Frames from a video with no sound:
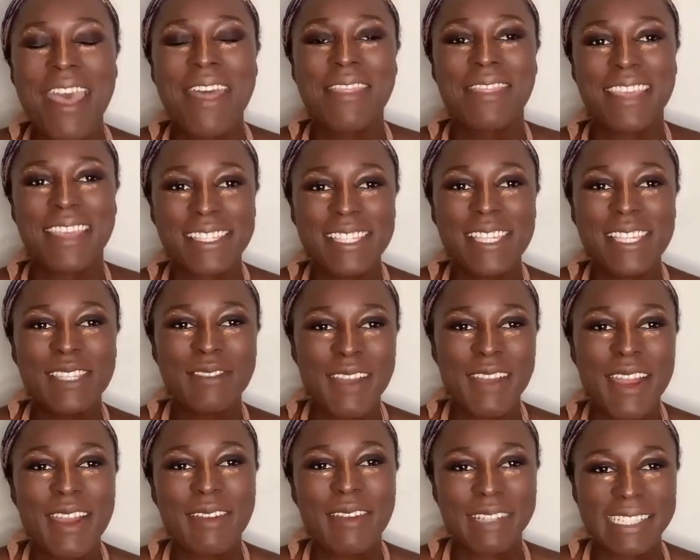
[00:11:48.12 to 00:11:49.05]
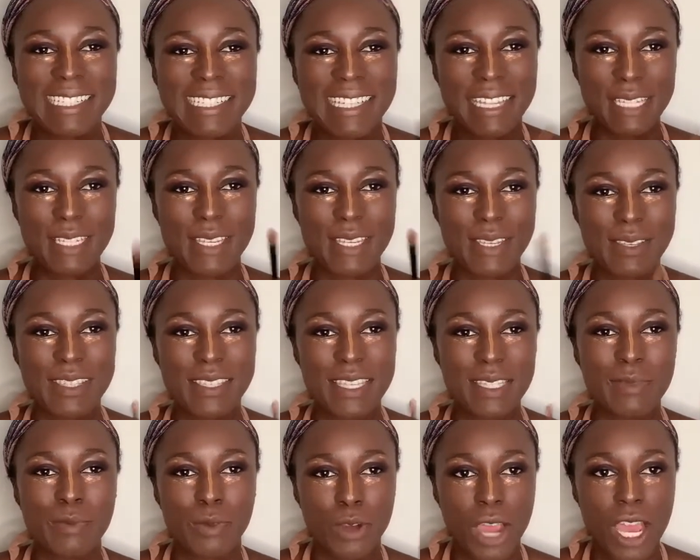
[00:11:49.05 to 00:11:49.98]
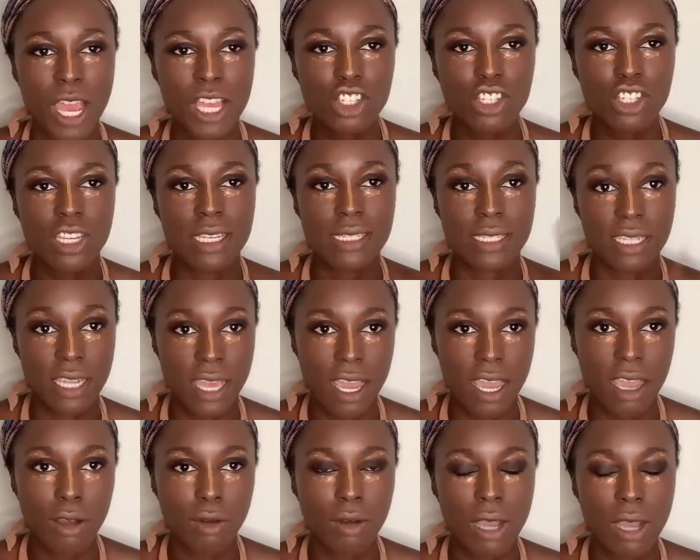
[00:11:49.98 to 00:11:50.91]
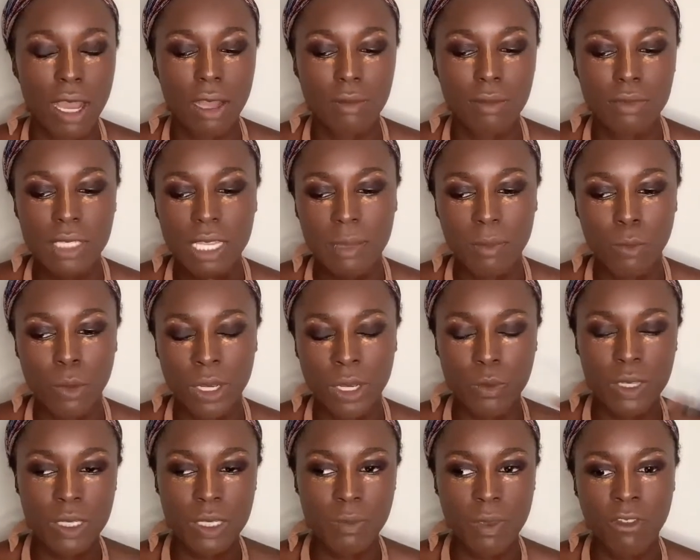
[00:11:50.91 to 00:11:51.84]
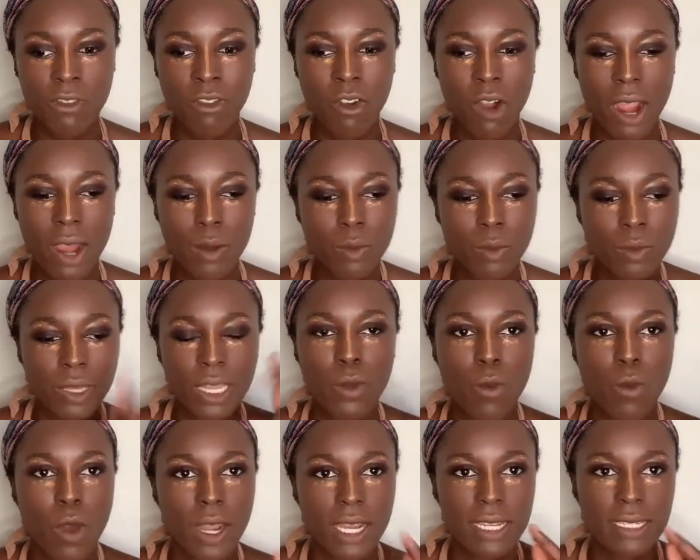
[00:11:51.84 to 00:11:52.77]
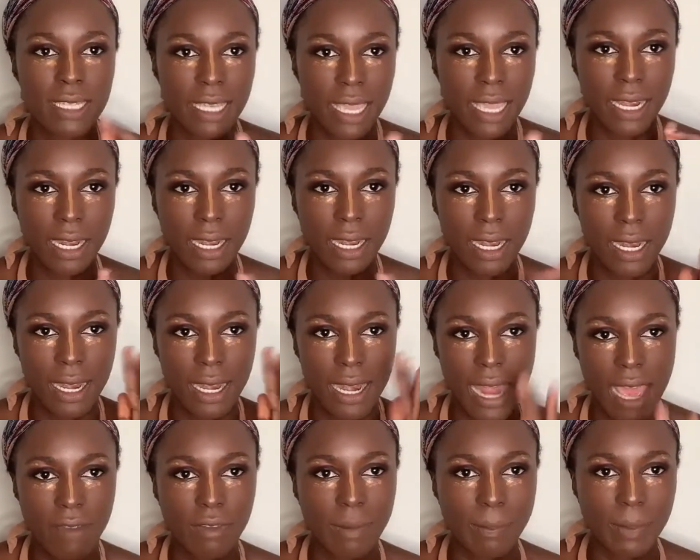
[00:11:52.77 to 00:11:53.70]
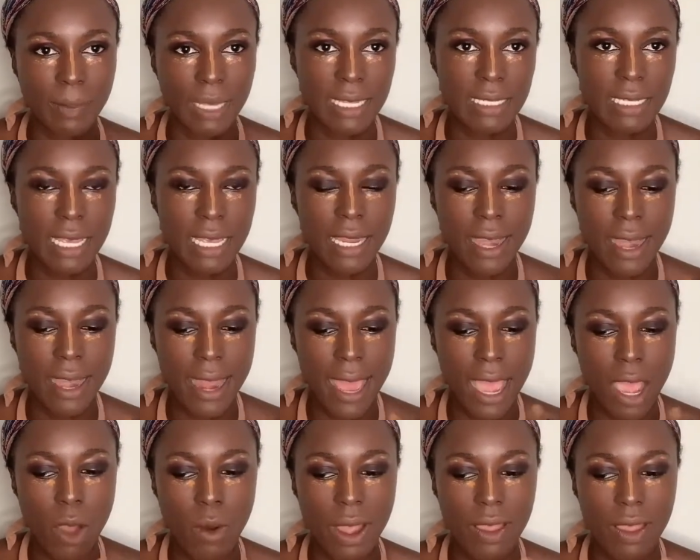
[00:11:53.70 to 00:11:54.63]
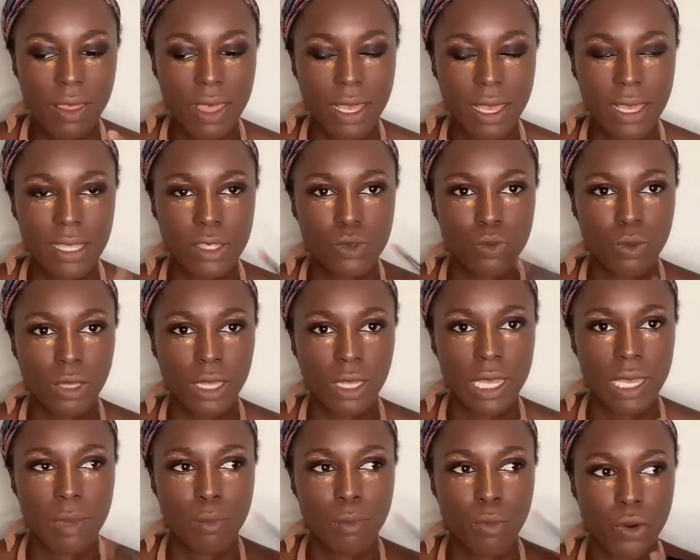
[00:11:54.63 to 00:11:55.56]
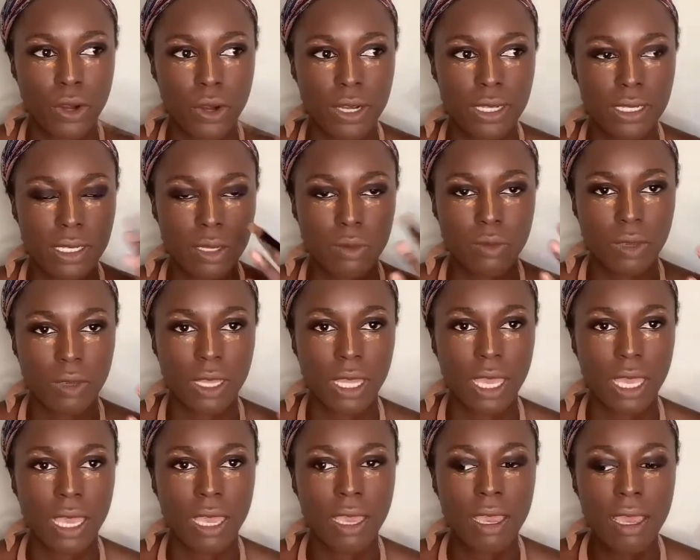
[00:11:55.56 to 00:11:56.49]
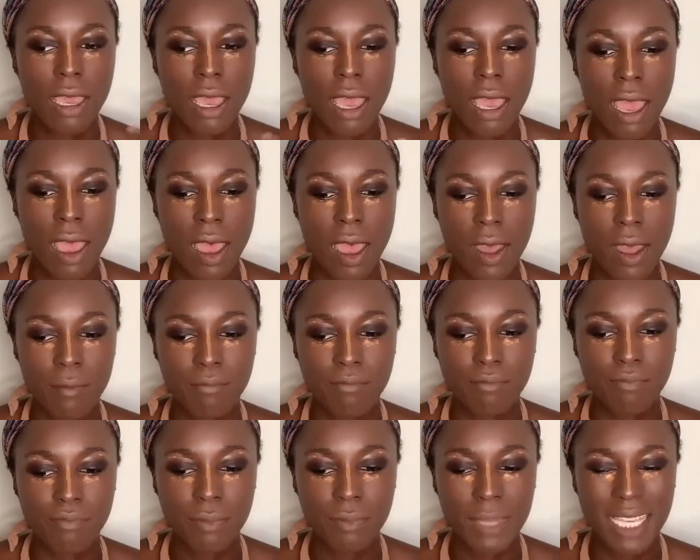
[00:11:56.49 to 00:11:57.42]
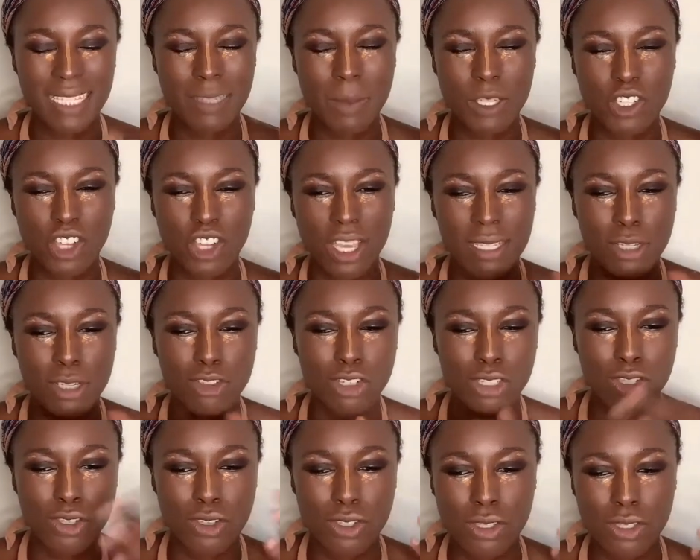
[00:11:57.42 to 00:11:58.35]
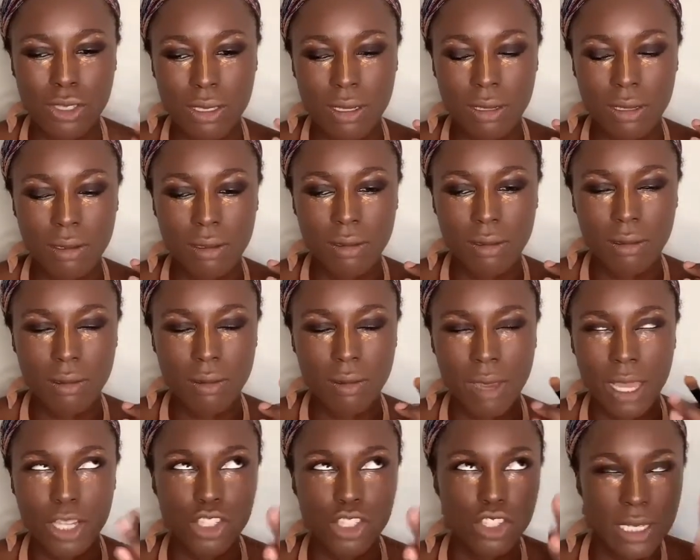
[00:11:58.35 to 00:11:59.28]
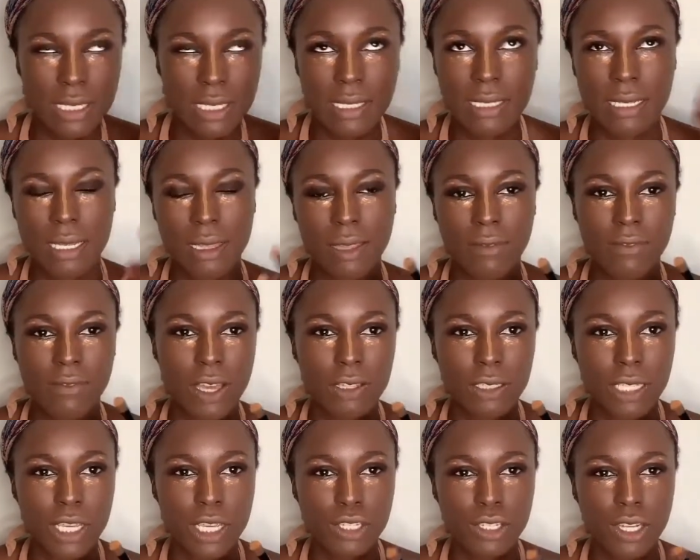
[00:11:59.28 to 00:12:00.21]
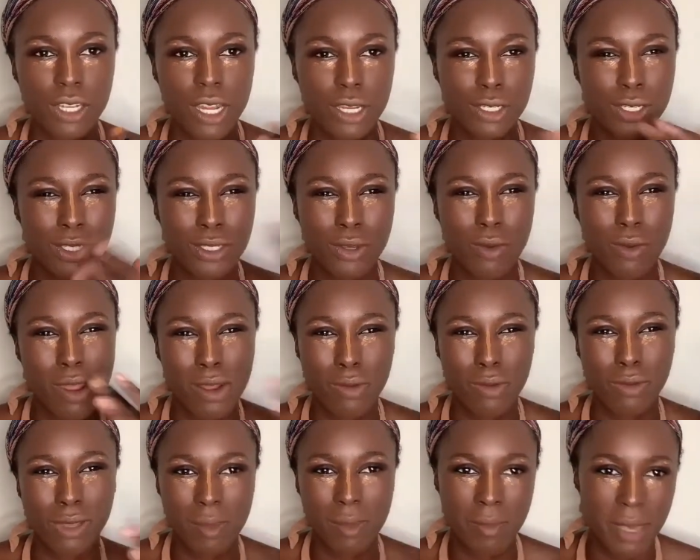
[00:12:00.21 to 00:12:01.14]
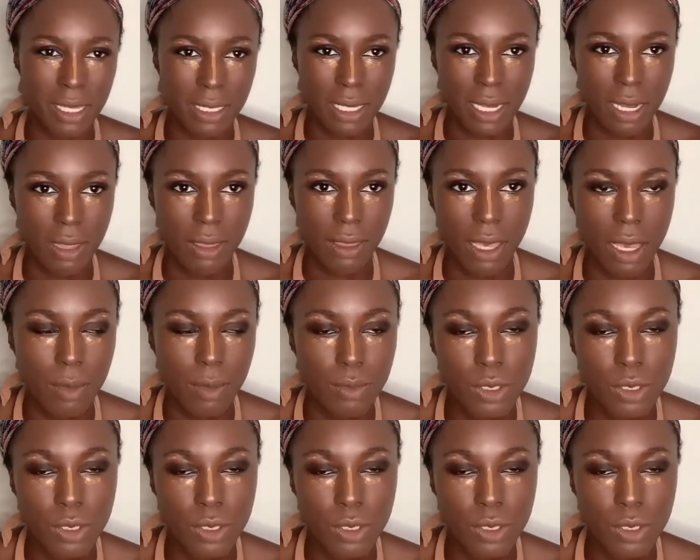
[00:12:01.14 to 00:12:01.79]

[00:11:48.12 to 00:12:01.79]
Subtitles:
This is where I really like to use this brush is now. When it was before, I really wanted to get it in and have it blended. Now I think it's really important to really, especially because I just did the foundation. I just don't want to really mess anything up.